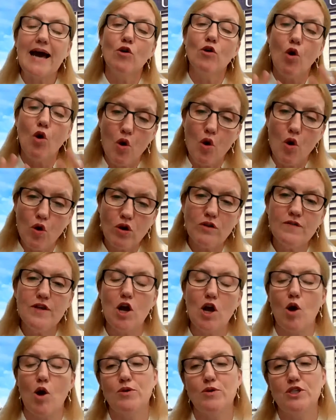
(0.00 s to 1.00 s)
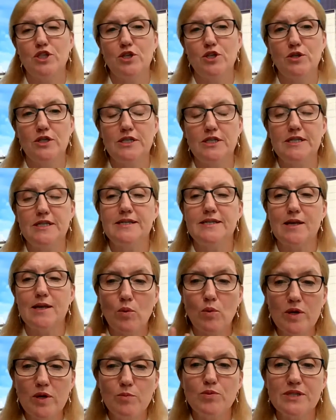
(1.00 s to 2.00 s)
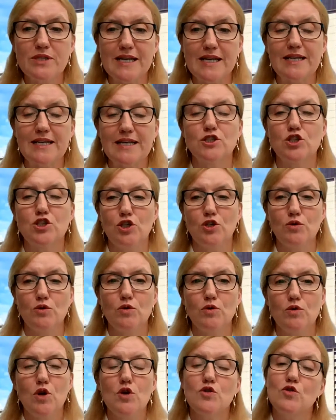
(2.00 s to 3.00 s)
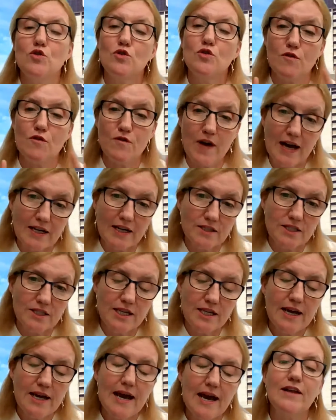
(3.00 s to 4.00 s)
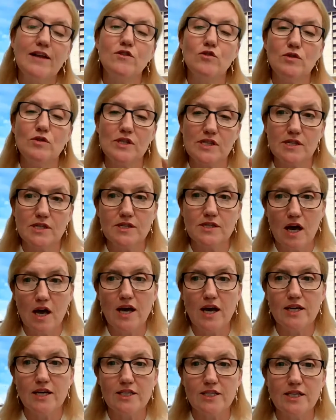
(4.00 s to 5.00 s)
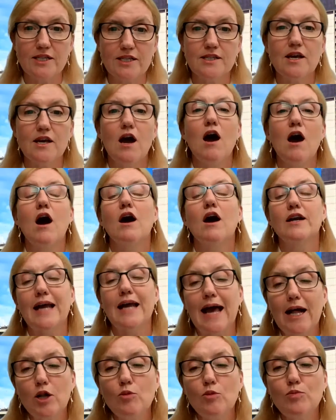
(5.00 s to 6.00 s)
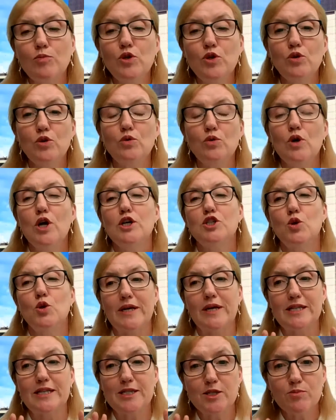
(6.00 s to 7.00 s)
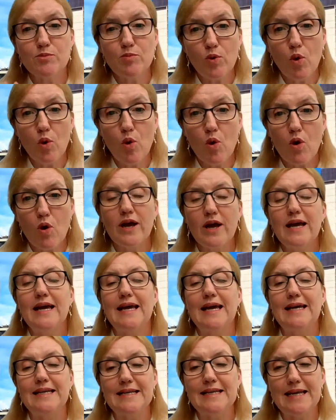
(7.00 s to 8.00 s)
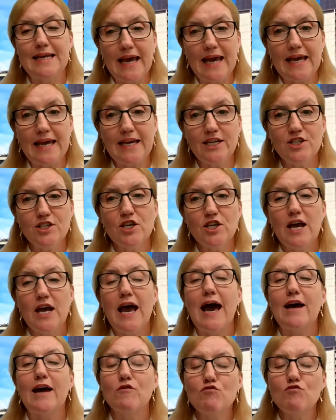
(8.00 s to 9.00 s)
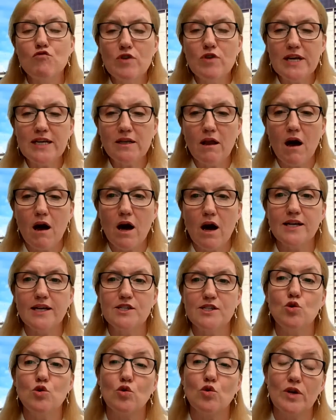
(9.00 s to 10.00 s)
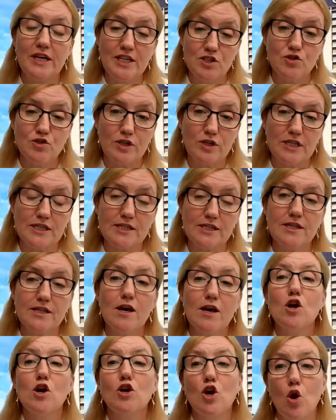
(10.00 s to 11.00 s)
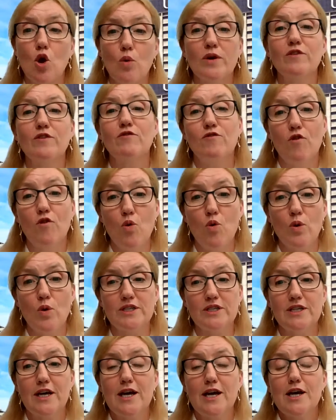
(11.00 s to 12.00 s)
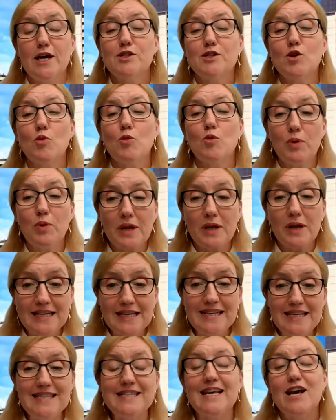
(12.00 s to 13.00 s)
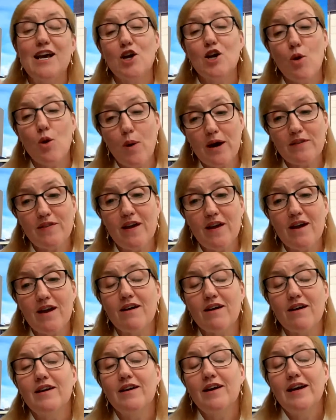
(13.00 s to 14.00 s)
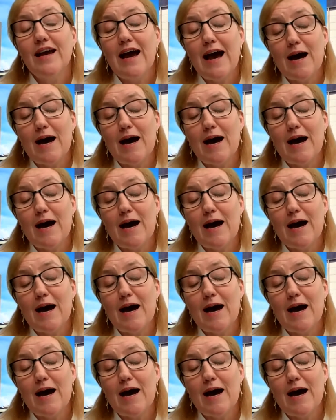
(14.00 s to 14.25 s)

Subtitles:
and all of the opportunities that we present to you through the faculty and through the societies are to help you to explore, engage, and realize your interests going forward. So please go out there,